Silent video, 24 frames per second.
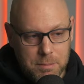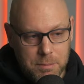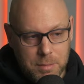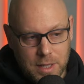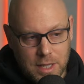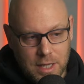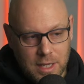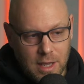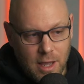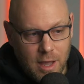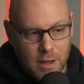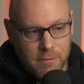
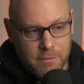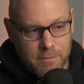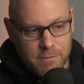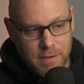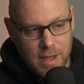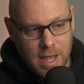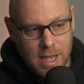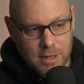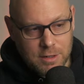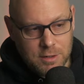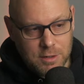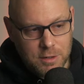be a
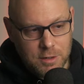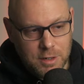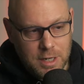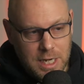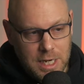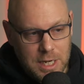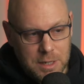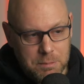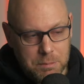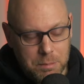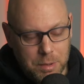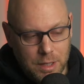factor
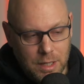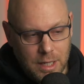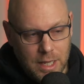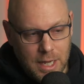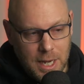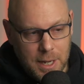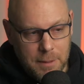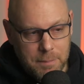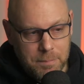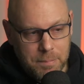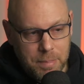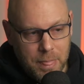in
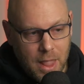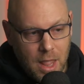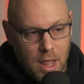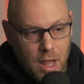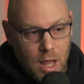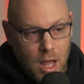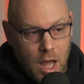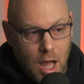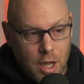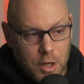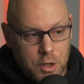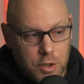play.
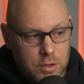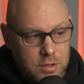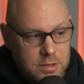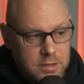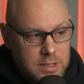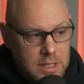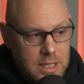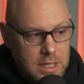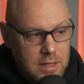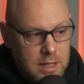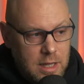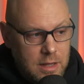You'll
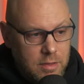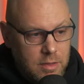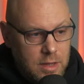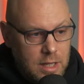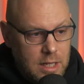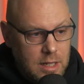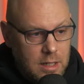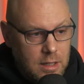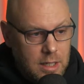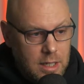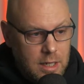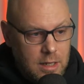see that the
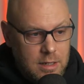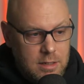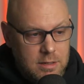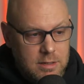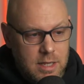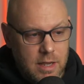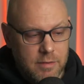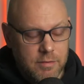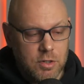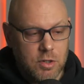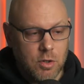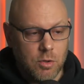Klingons
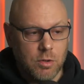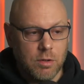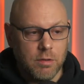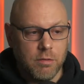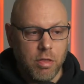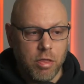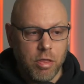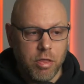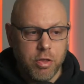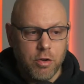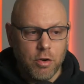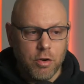have a total of
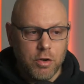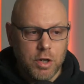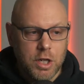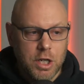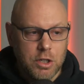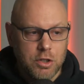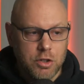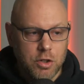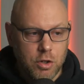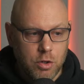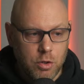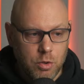
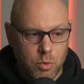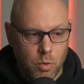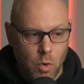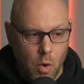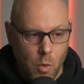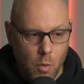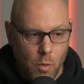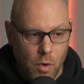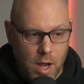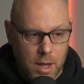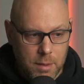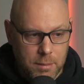32
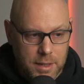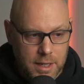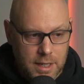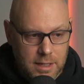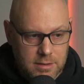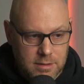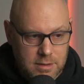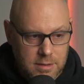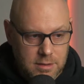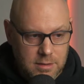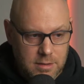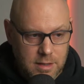
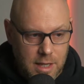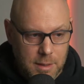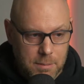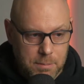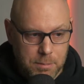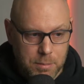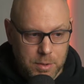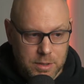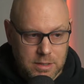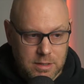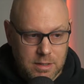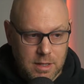YBSs. That
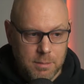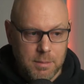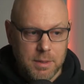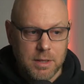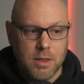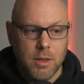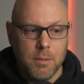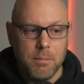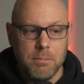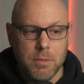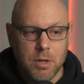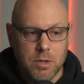puts them at
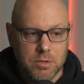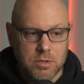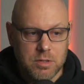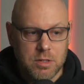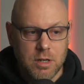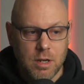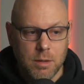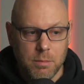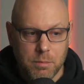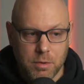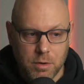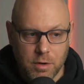the most
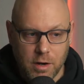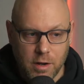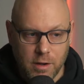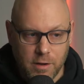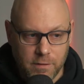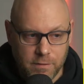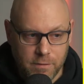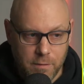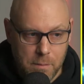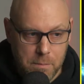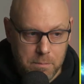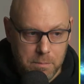number
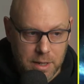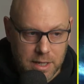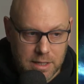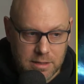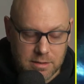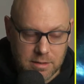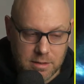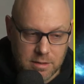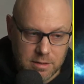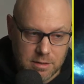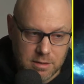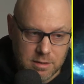of
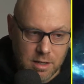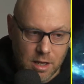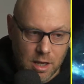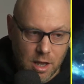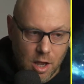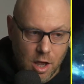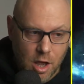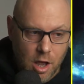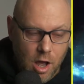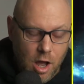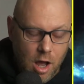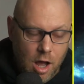bases,
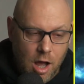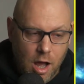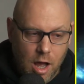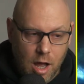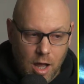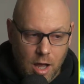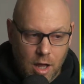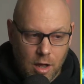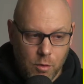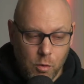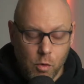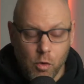
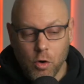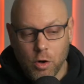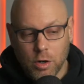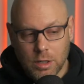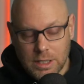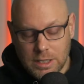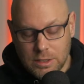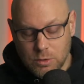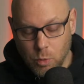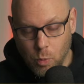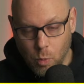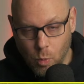or at
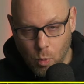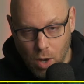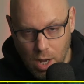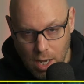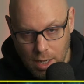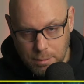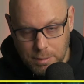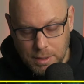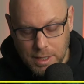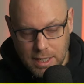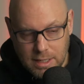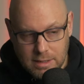least
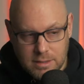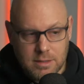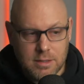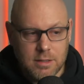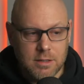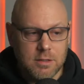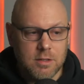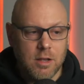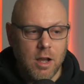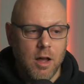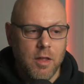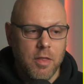
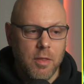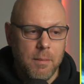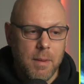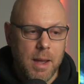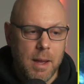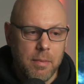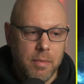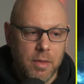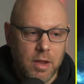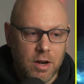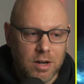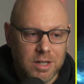YBSs on the
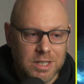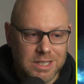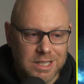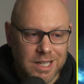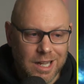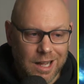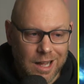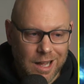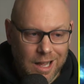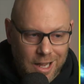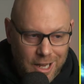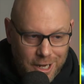map. They are
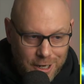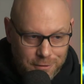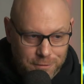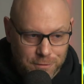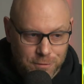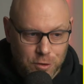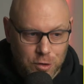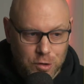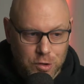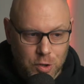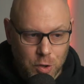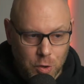tied
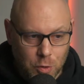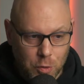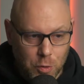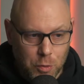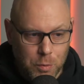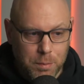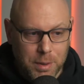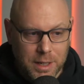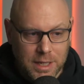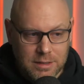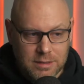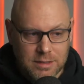for total
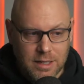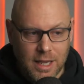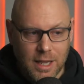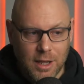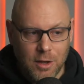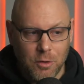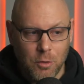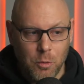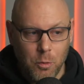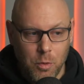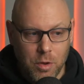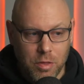base
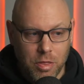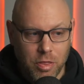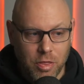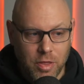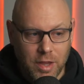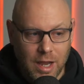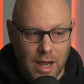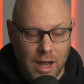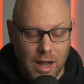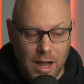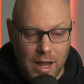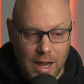count with
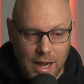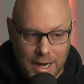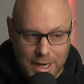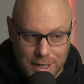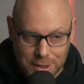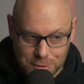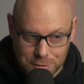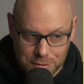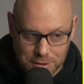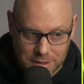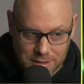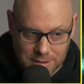the
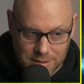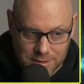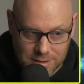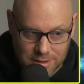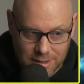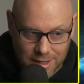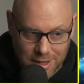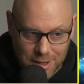Hydrons.